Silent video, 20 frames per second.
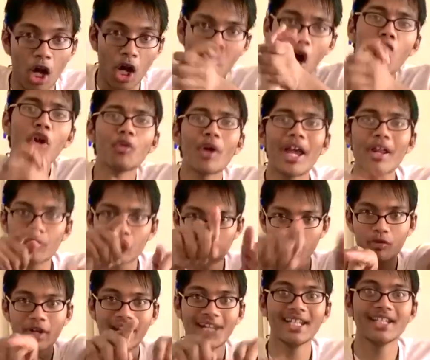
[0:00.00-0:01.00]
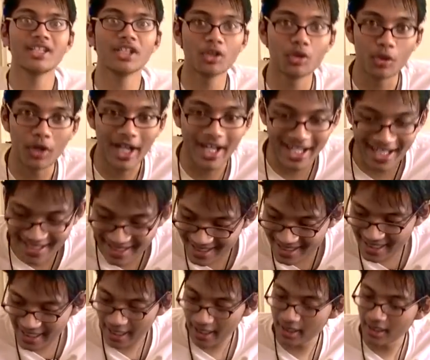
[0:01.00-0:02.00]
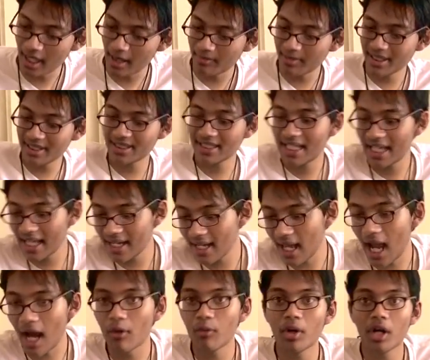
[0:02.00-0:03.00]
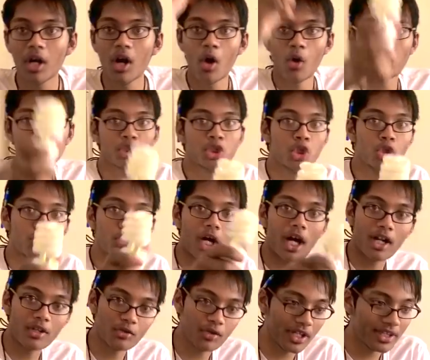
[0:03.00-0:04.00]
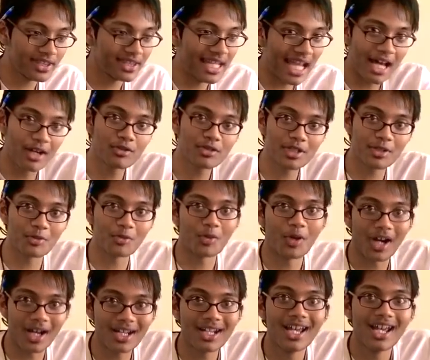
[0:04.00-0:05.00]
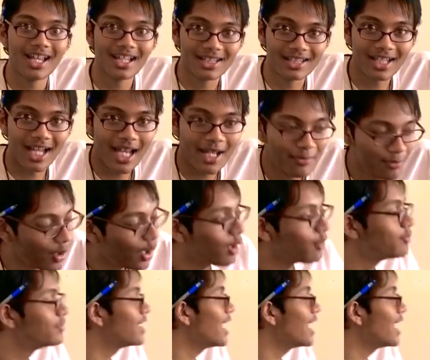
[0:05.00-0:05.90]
All right, we're ready to go ahead and scale up. Let's get our 200,000 watt light bulb.